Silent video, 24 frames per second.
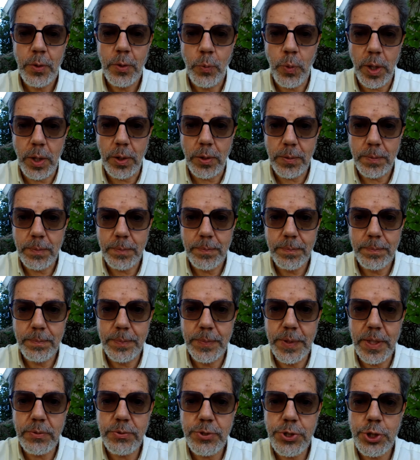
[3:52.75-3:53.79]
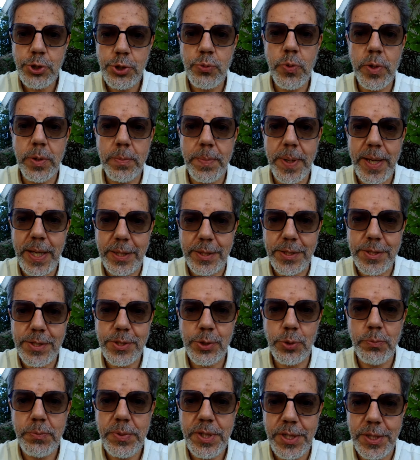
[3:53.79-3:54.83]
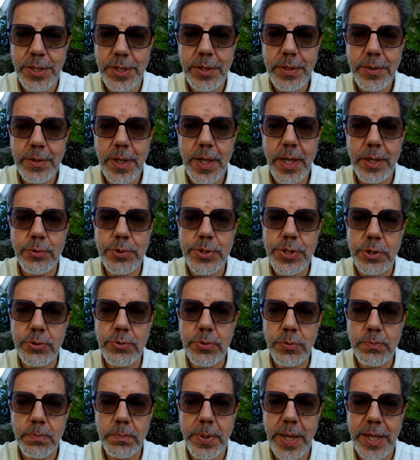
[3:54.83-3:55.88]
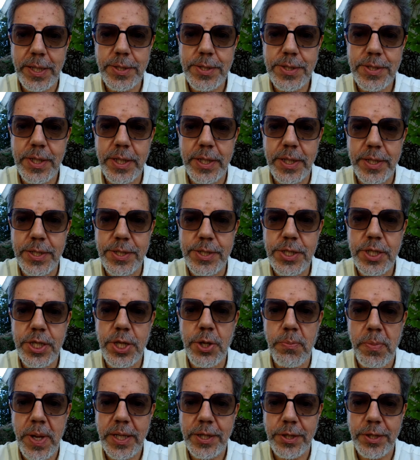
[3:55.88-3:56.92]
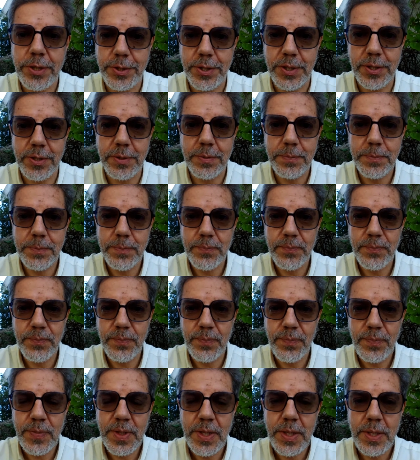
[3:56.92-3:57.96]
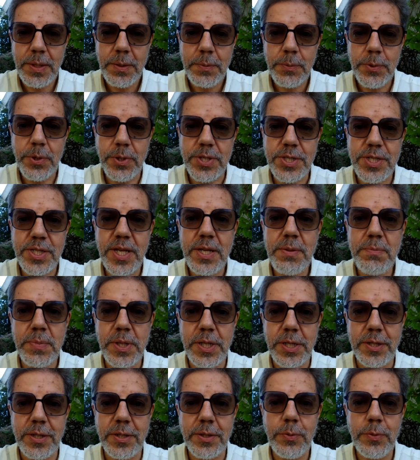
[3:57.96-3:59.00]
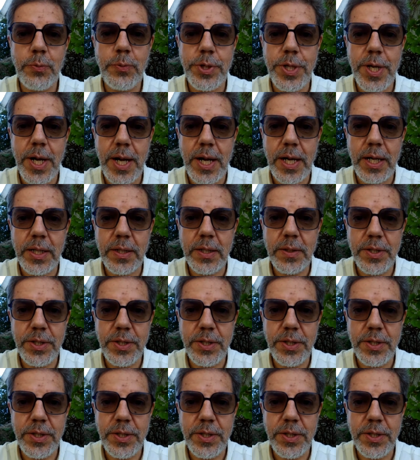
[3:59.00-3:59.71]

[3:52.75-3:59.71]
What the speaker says: Well, those sure bets, to me, are also bets against humanity, because they mean we are